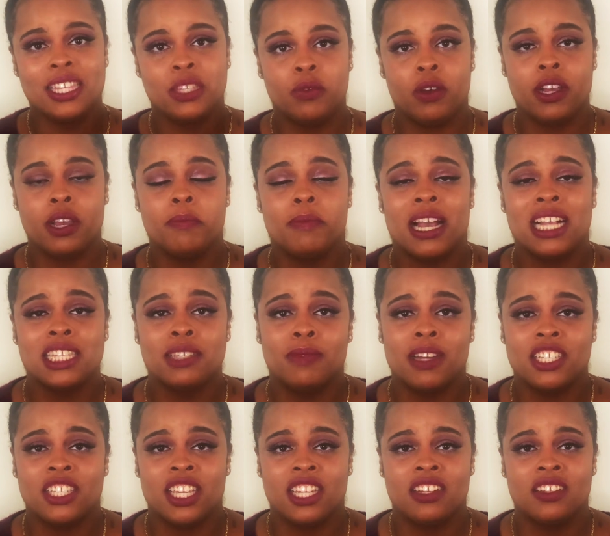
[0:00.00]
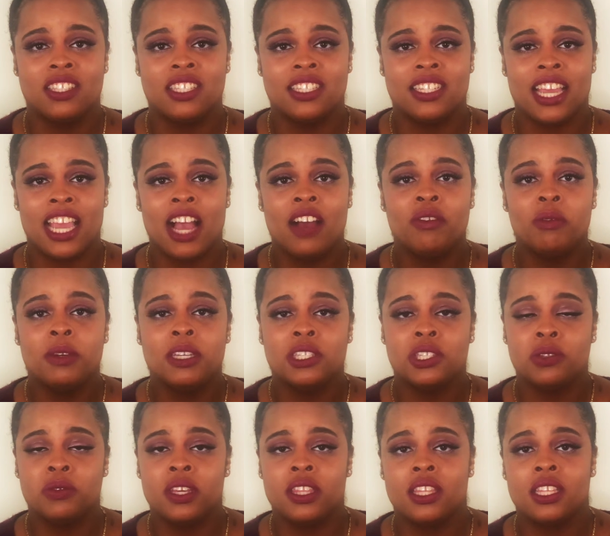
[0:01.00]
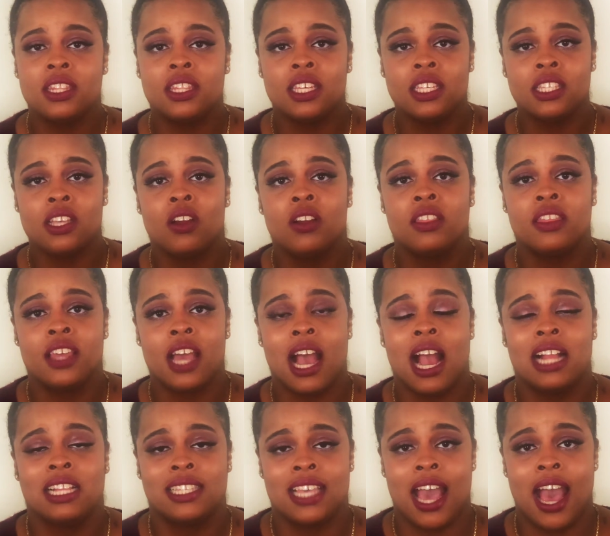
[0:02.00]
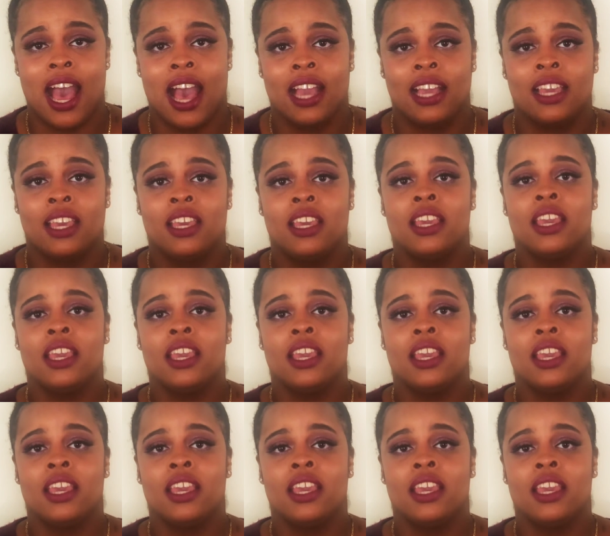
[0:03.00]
guys, welcome back to my channel. Today I will be doing the this or that tag,